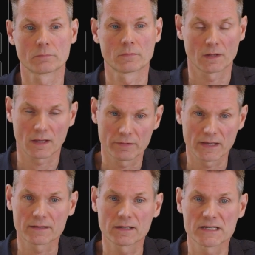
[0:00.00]
and we get a
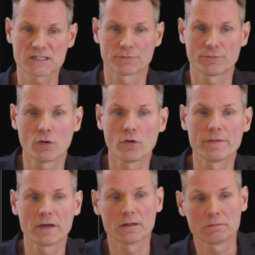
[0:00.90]
list of all
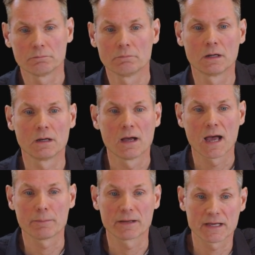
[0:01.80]
the
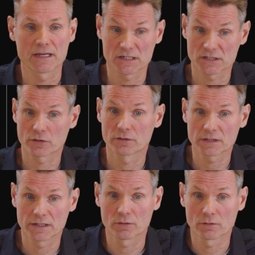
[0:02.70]
applications currently
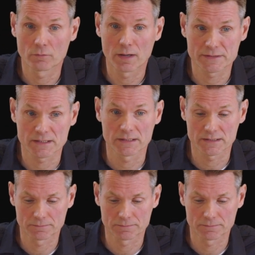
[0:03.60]
on the website.